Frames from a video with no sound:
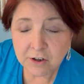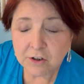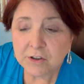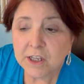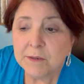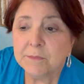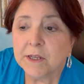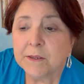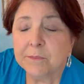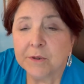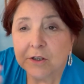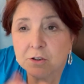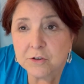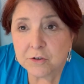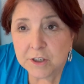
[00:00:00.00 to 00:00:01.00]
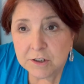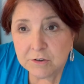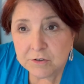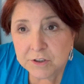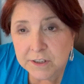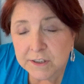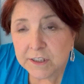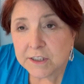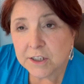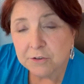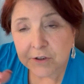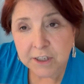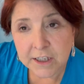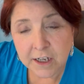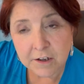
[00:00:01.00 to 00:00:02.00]
or they may book a cruise and then they're
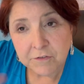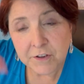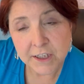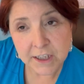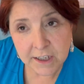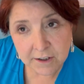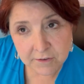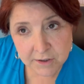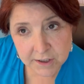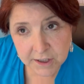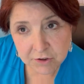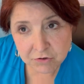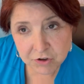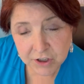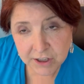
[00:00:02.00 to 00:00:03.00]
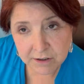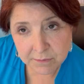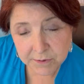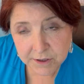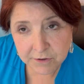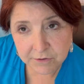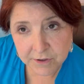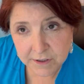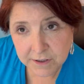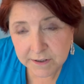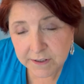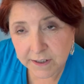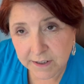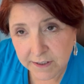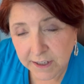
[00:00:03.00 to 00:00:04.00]
getting on another ship, so it's
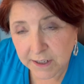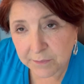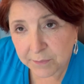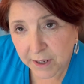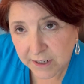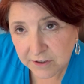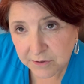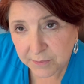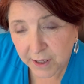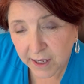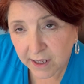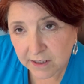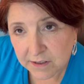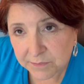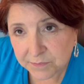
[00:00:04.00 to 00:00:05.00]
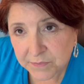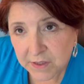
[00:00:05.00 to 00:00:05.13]
again back to back.